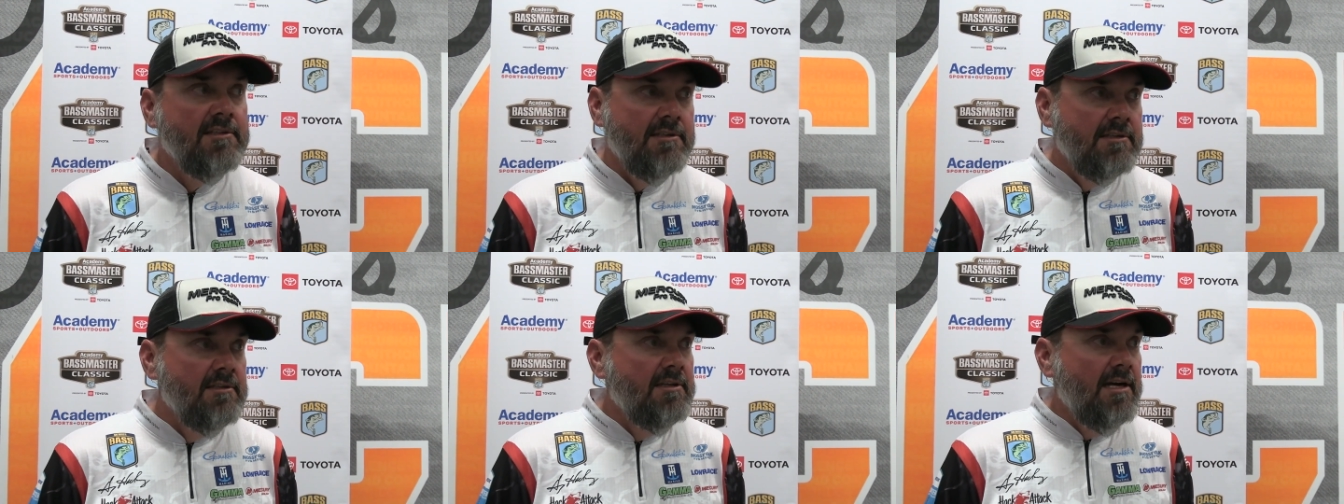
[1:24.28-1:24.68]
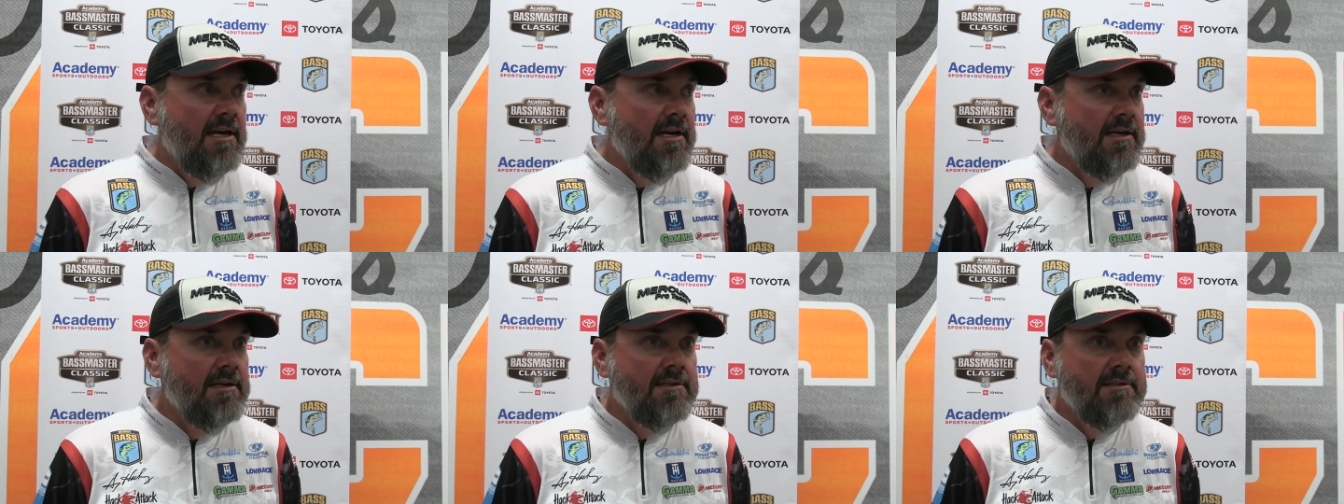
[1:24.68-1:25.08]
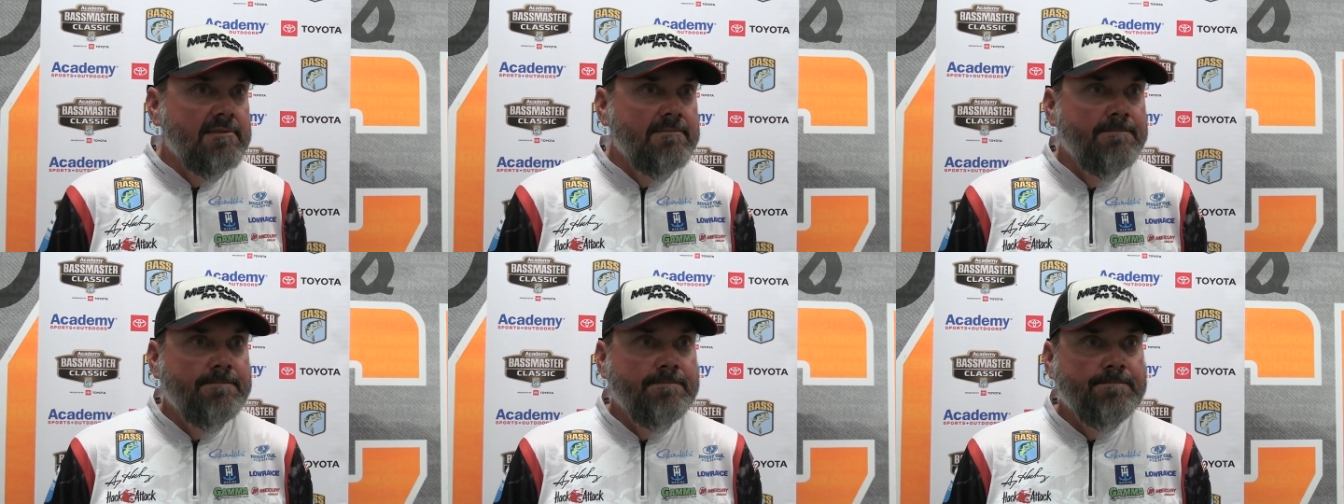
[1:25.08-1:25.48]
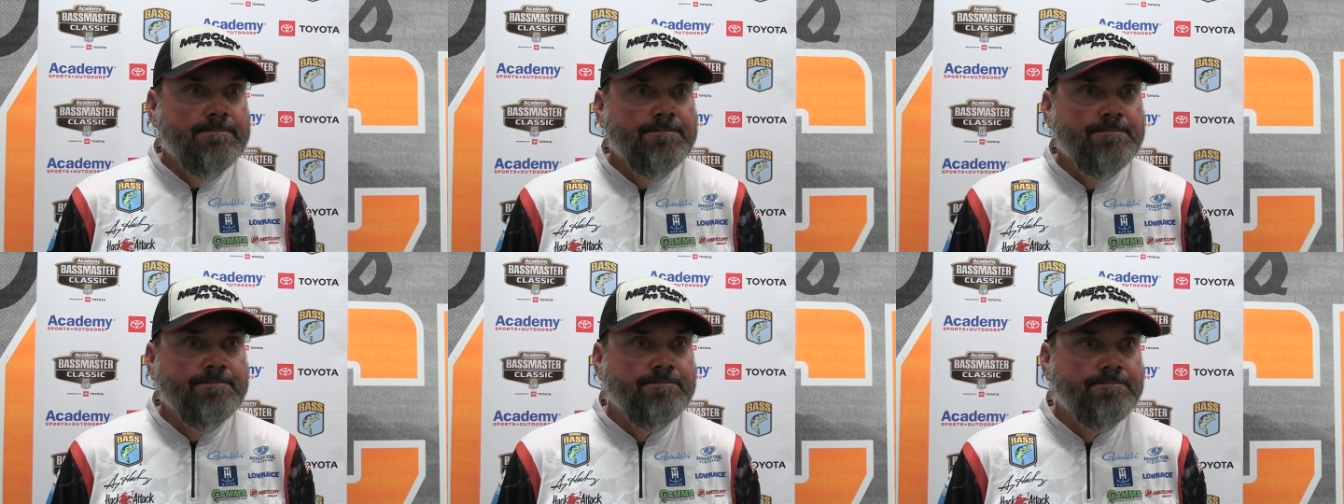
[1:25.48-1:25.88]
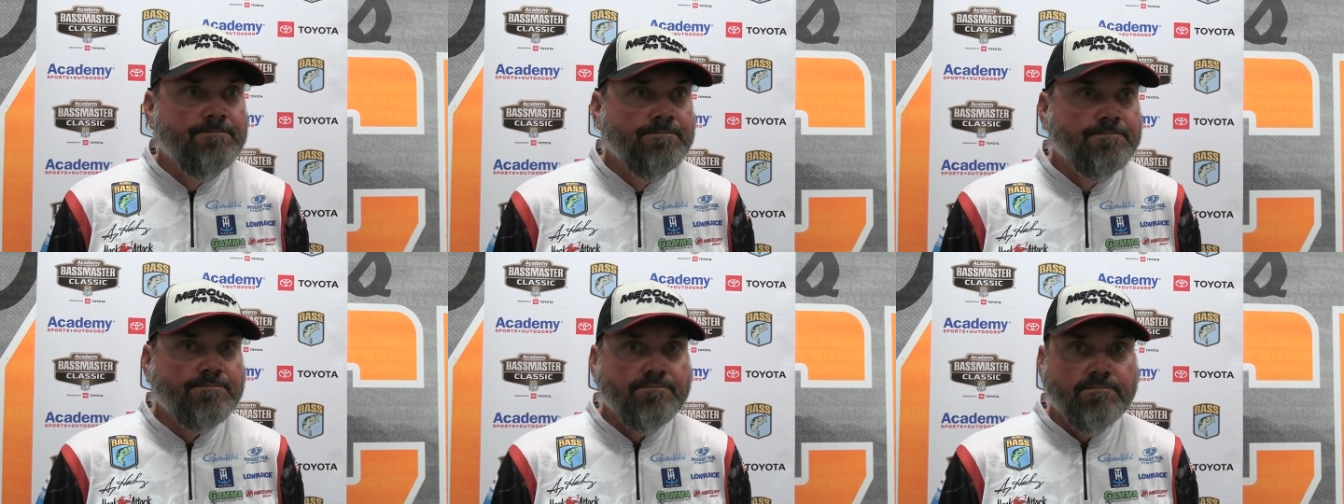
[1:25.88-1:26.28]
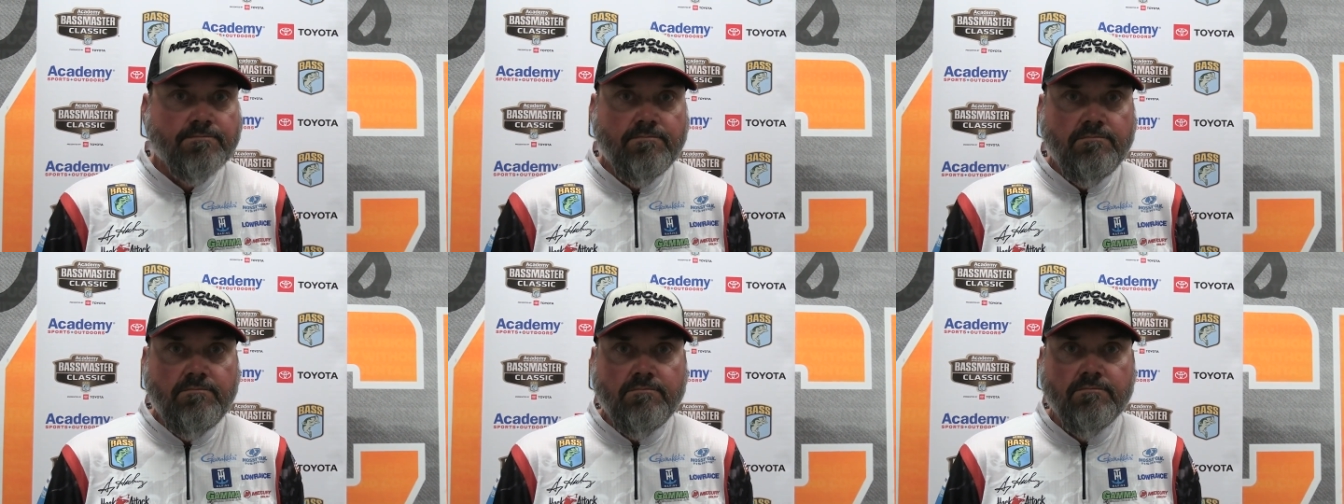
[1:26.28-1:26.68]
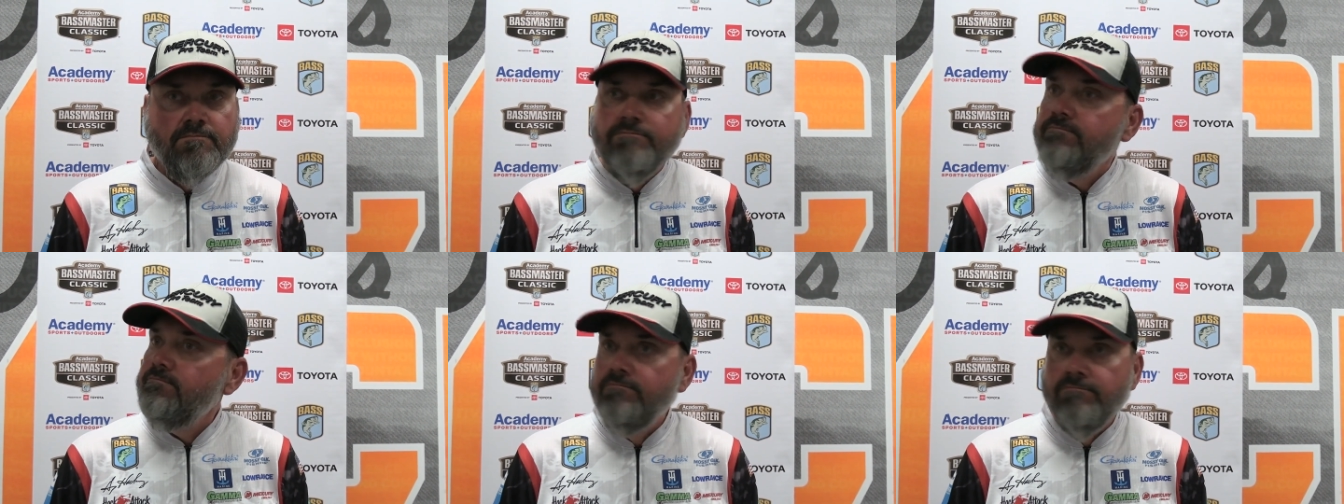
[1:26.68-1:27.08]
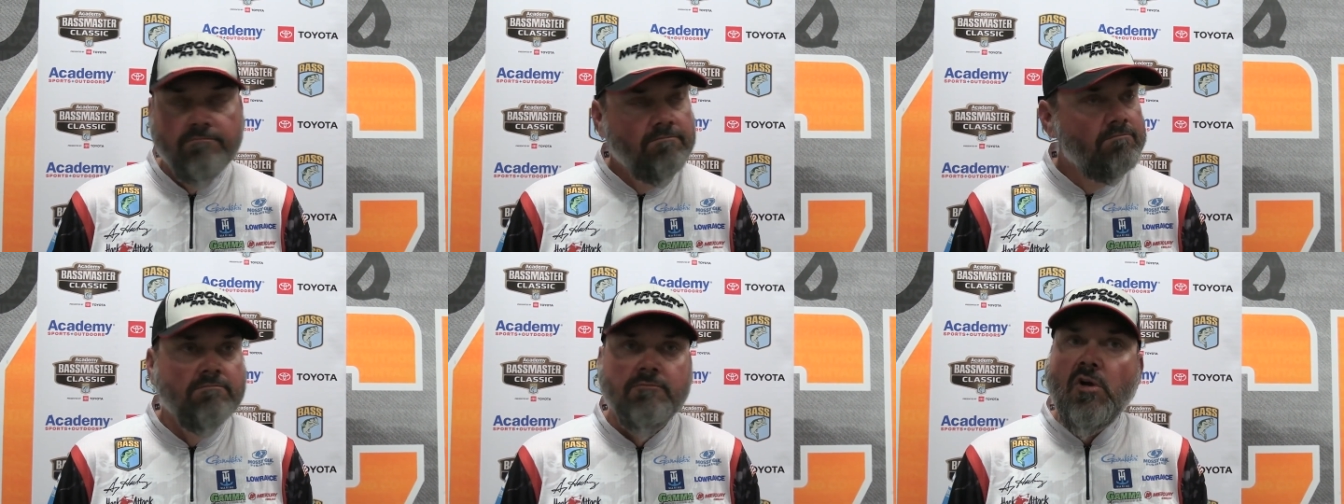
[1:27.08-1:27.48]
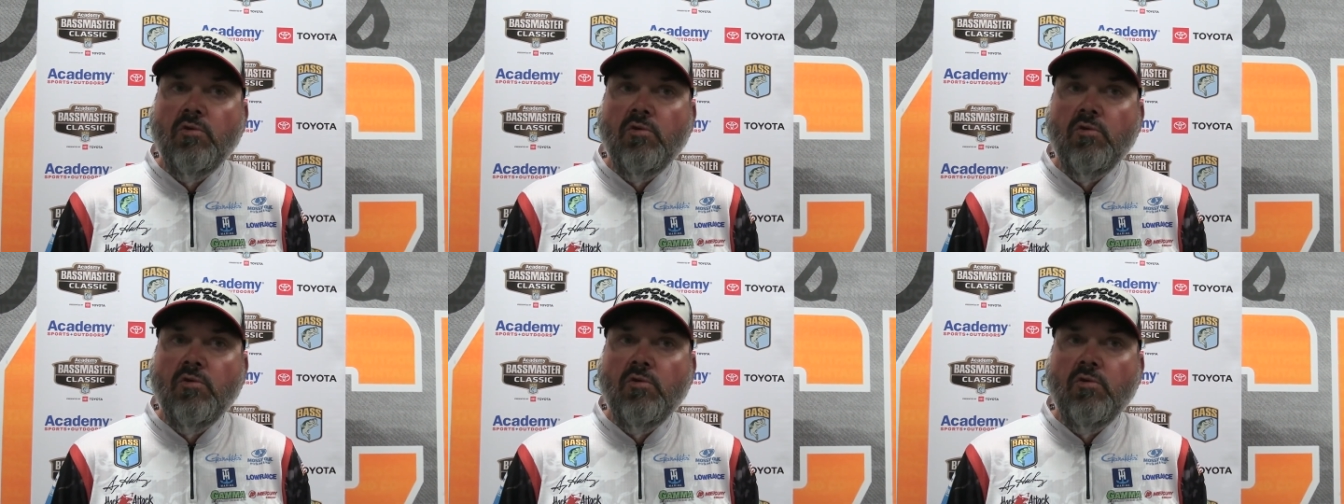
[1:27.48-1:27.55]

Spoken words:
So do you think it's a water level situation or just